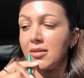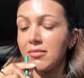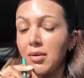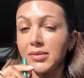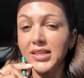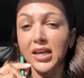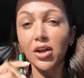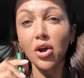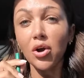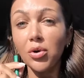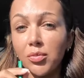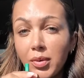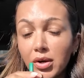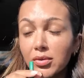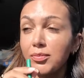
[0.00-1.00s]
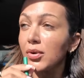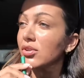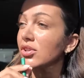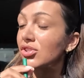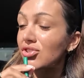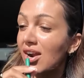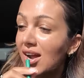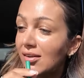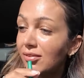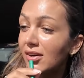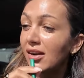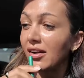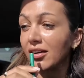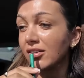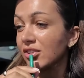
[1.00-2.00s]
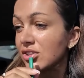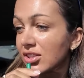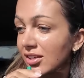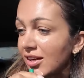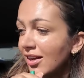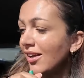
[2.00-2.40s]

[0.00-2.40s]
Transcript: I was like, oh, book the Travelodge.